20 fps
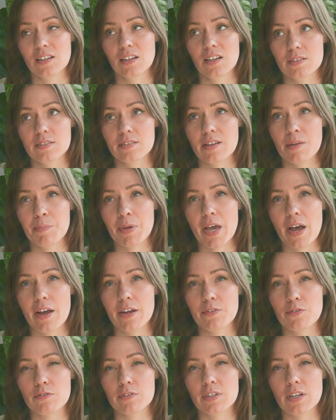
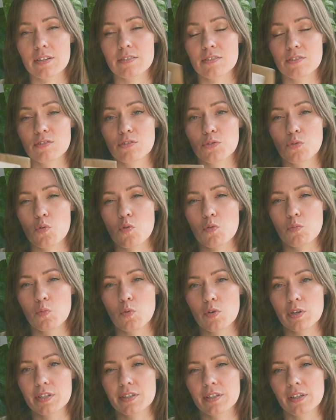semi-hydro doesn't store
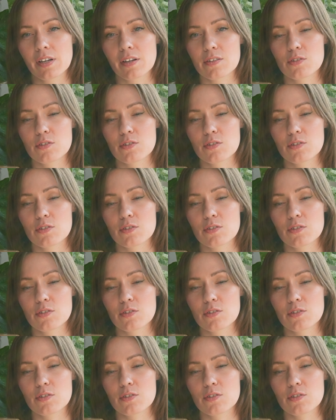water,